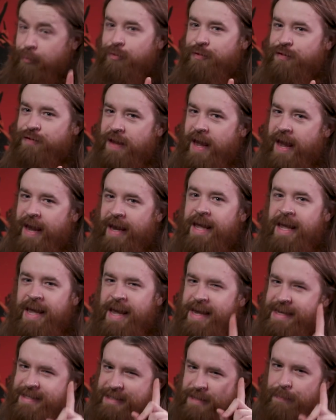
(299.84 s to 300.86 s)
will say
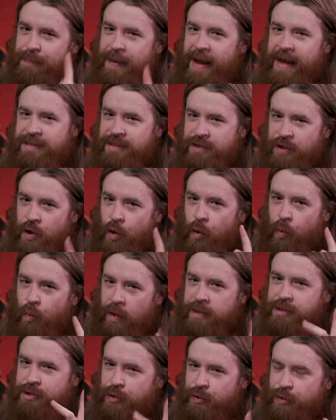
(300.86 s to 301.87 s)
is the best
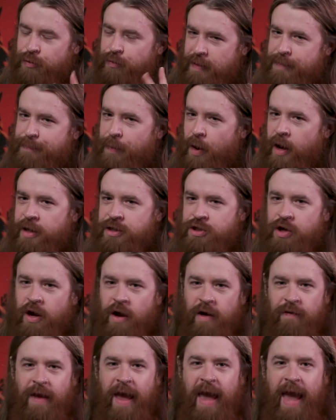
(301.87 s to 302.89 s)
1-2-3 punch
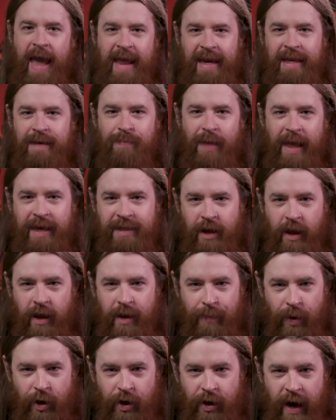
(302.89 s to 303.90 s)
of any Black
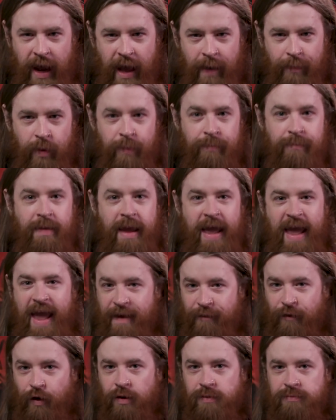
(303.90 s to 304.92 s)
Dahlia Murder album
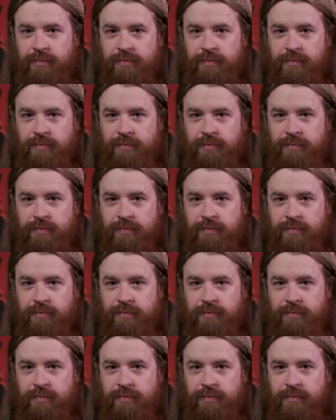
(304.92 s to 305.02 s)
ever.